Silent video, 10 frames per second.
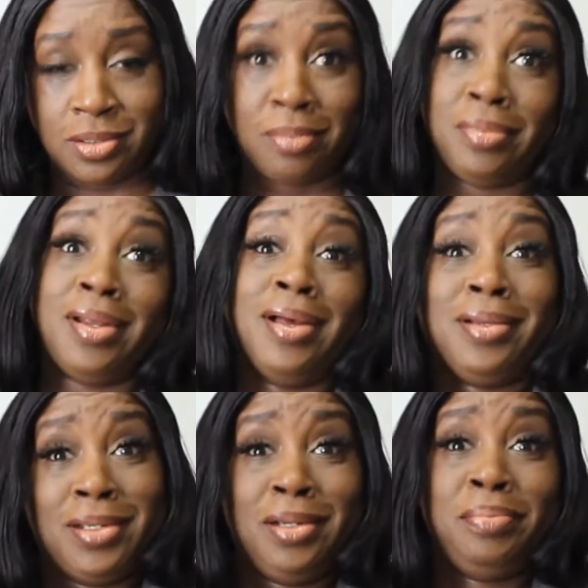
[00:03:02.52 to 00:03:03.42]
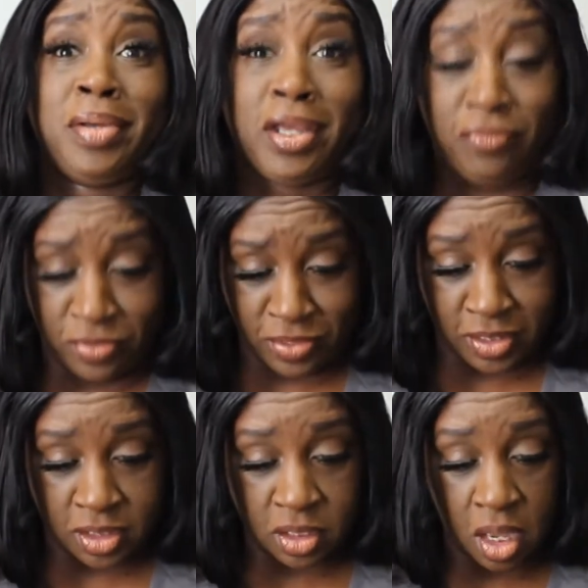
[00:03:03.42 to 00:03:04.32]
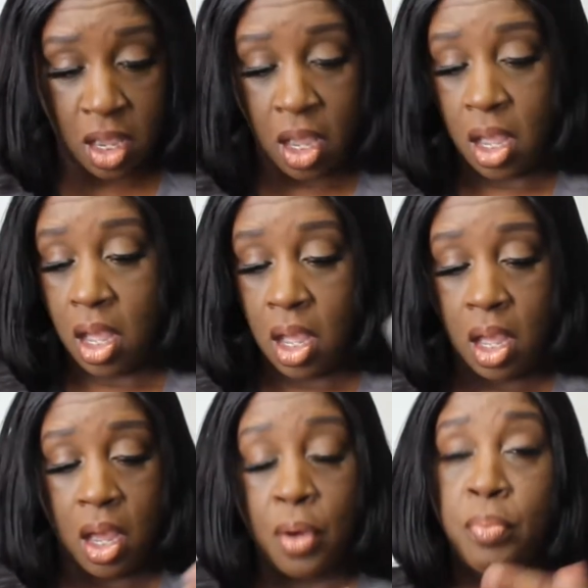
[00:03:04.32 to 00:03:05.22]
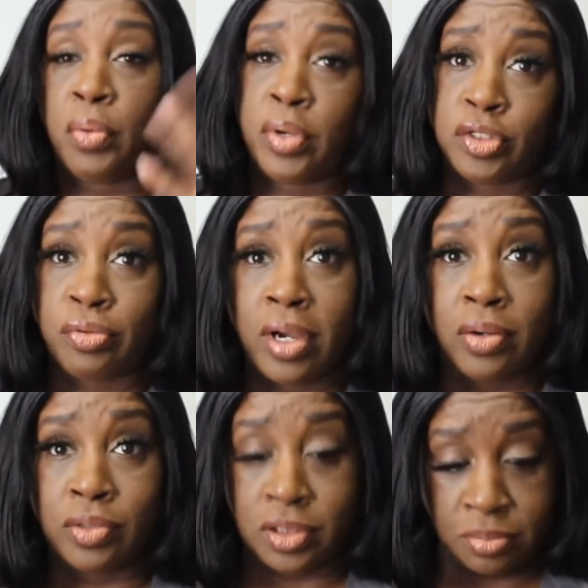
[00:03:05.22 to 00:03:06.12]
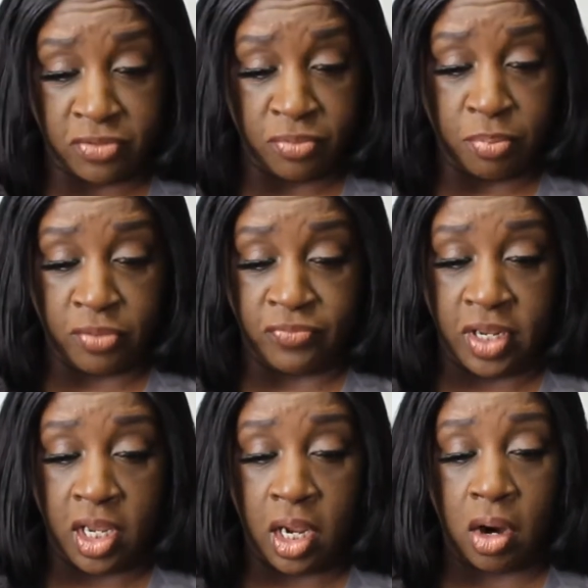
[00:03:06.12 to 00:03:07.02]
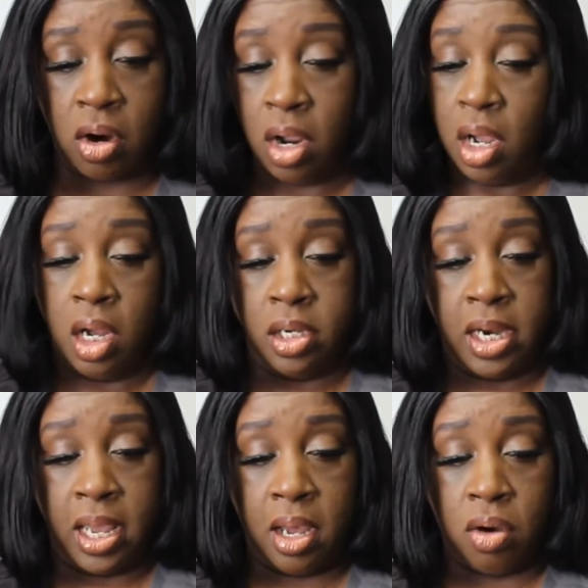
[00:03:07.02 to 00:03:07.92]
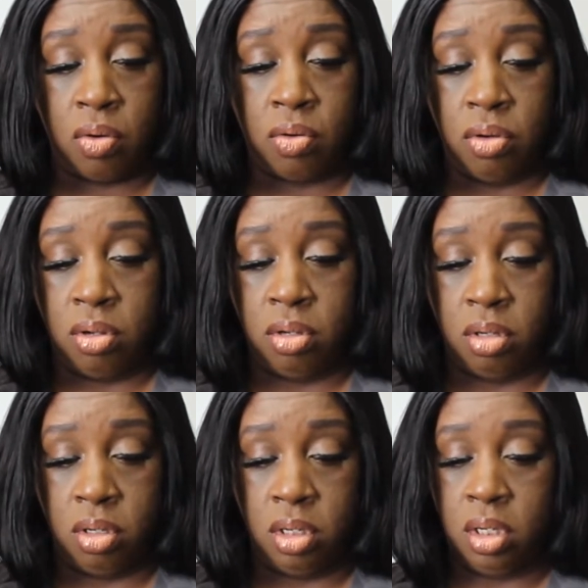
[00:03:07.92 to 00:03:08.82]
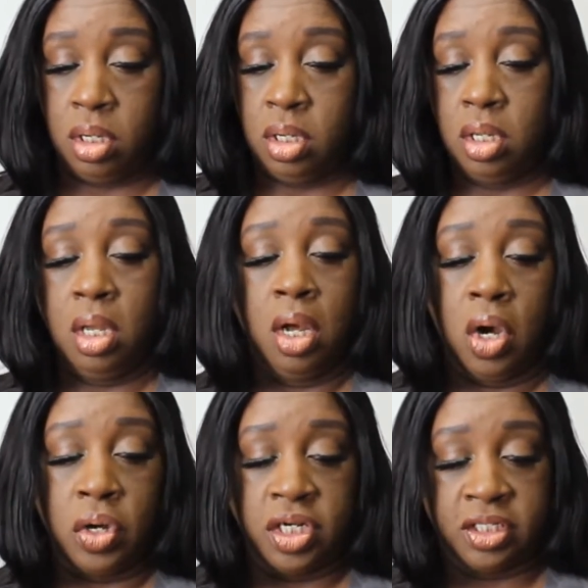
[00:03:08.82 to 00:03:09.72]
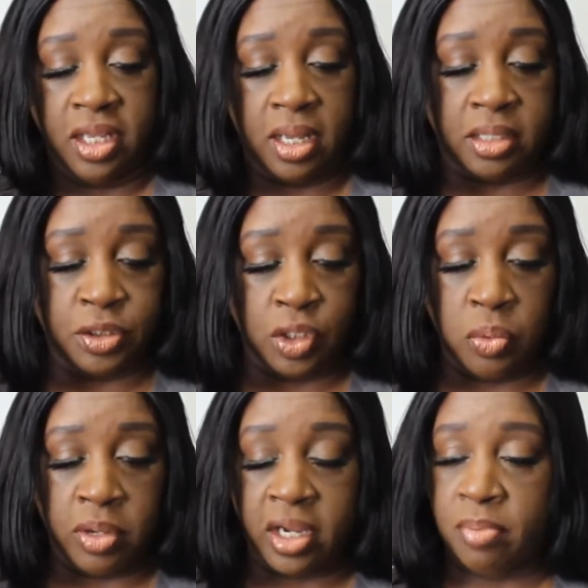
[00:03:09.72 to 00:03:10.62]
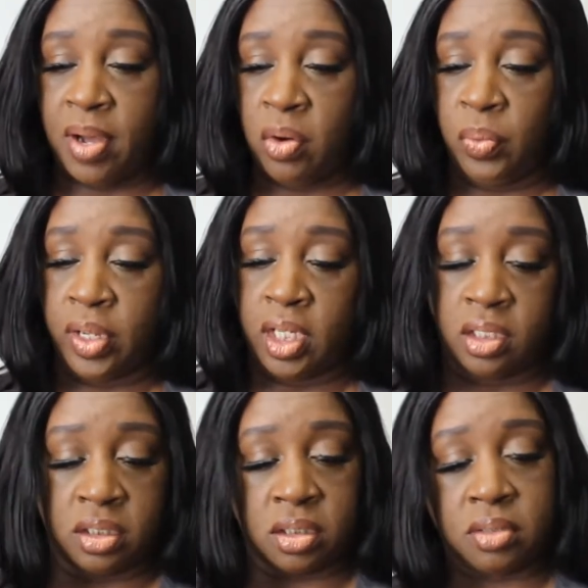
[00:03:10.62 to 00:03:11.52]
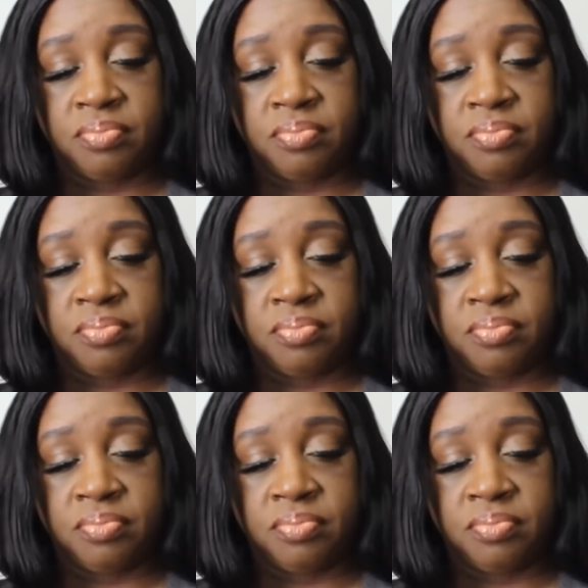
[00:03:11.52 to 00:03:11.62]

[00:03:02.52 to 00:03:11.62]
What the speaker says: I'm not getting paid for this. But we're trying on some different birthday hair. Now, only thing I don't like about wigs